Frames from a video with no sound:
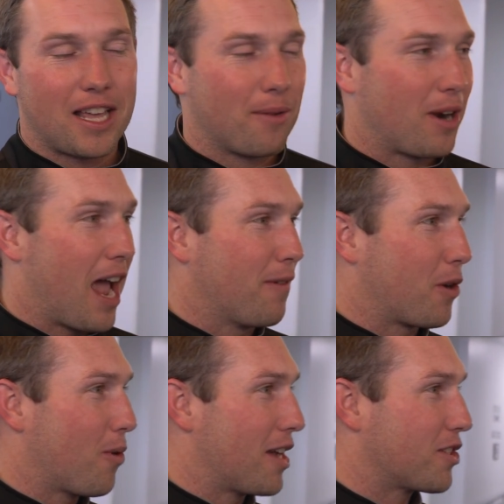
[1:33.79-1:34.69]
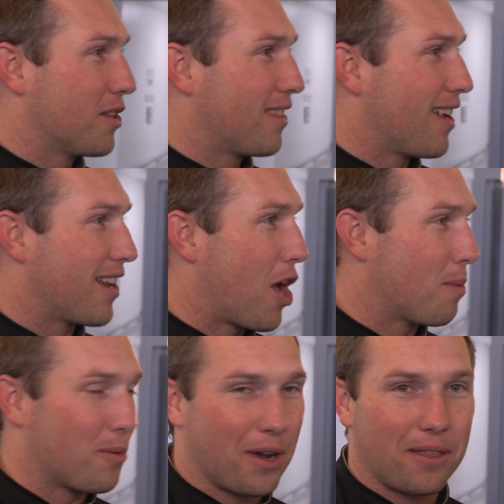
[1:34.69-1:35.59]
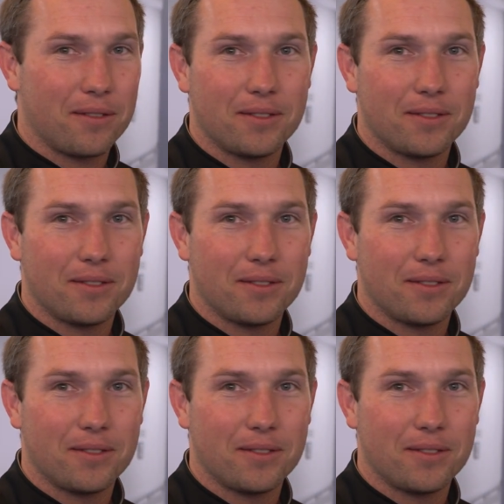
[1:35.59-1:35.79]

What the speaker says: that when I have a question that they can help me with.